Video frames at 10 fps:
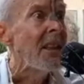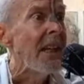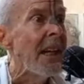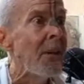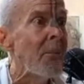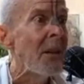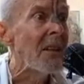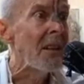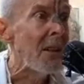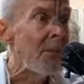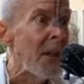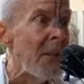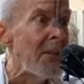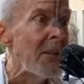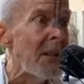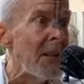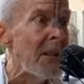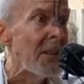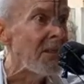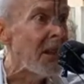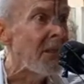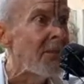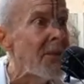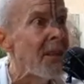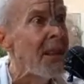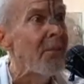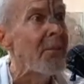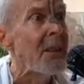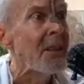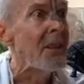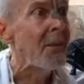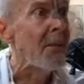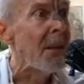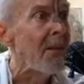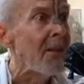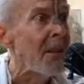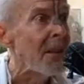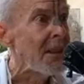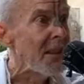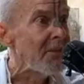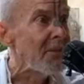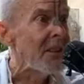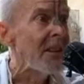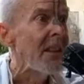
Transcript: 8 marks on the bottom around his right foot, 11 marks on the bottom around his left foot.